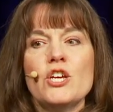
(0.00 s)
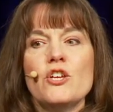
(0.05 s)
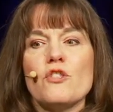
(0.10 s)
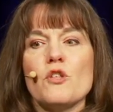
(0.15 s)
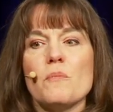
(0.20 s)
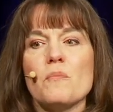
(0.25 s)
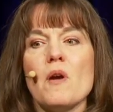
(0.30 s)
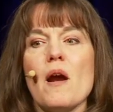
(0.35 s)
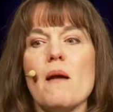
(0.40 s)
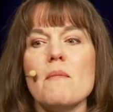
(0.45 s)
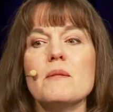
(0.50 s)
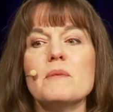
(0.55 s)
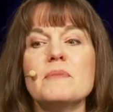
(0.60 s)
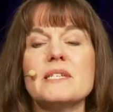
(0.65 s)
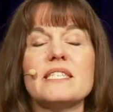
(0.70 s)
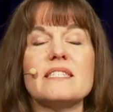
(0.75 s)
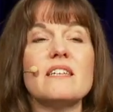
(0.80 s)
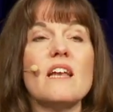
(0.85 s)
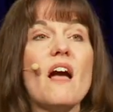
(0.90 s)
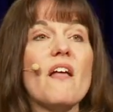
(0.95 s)
The problem
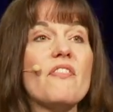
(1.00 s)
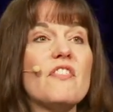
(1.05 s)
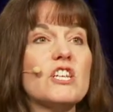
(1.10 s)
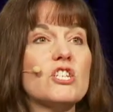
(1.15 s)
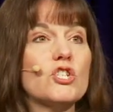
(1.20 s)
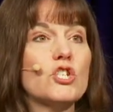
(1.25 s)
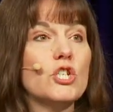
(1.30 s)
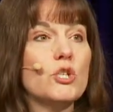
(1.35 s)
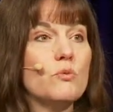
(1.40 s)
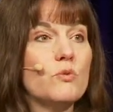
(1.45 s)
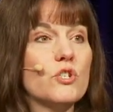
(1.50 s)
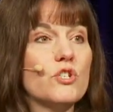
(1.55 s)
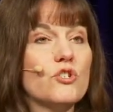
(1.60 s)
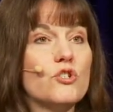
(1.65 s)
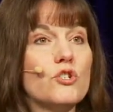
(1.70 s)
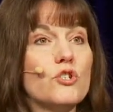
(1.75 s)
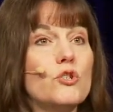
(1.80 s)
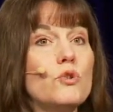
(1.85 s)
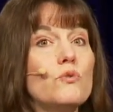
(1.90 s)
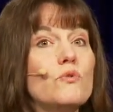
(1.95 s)
is not that she was
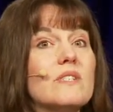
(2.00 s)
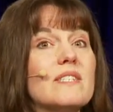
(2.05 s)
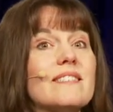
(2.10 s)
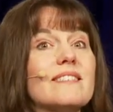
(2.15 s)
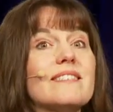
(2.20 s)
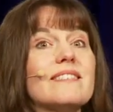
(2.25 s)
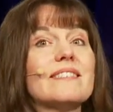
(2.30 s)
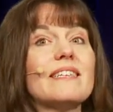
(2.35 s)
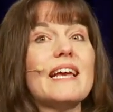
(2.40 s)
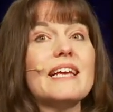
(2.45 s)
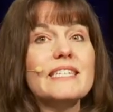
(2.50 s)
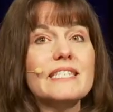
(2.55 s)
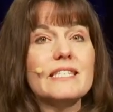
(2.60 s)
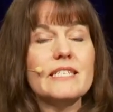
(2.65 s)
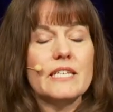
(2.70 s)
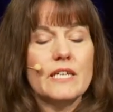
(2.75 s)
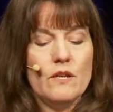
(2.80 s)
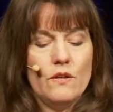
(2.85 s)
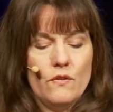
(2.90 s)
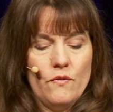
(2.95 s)
too
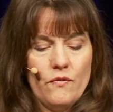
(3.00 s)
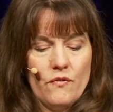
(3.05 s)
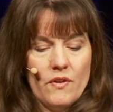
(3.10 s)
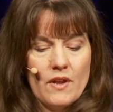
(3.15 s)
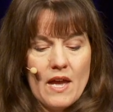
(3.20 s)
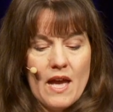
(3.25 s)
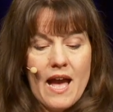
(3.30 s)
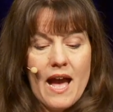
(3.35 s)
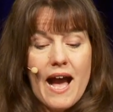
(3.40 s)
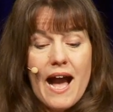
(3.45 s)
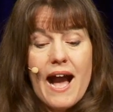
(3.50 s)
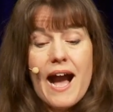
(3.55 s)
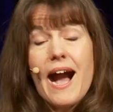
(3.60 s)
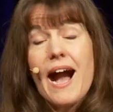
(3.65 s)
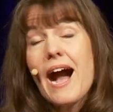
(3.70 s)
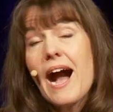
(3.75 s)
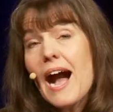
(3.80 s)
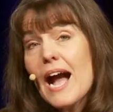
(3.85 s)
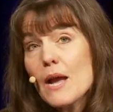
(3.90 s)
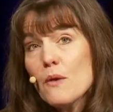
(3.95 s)
decisive,
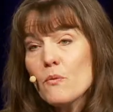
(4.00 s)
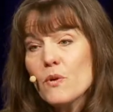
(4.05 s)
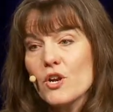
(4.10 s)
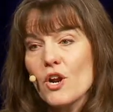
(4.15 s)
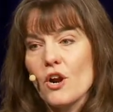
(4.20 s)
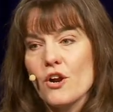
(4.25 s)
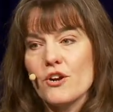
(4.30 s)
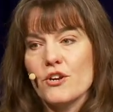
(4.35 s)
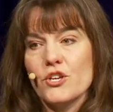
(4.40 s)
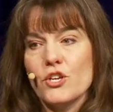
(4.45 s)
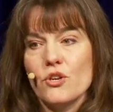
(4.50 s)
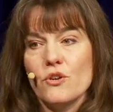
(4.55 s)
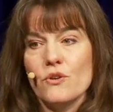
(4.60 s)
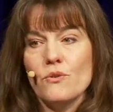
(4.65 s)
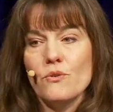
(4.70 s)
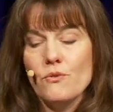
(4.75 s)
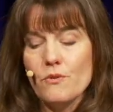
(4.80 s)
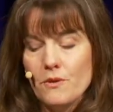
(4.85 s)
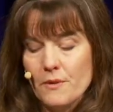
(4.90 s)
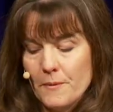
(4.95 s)
I would
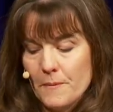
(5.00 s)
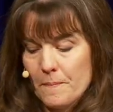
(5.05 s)
argue.